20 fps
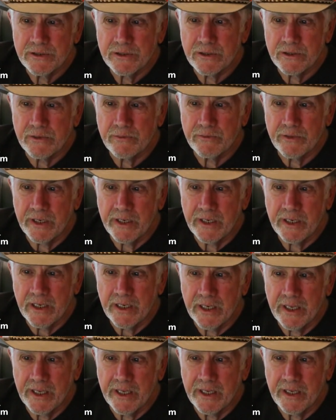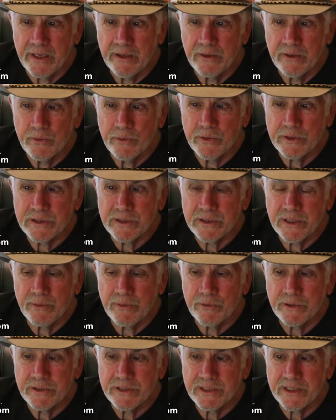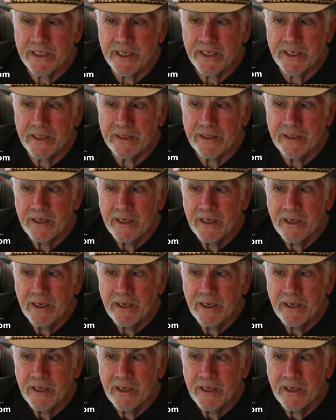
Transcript: to relay what someone said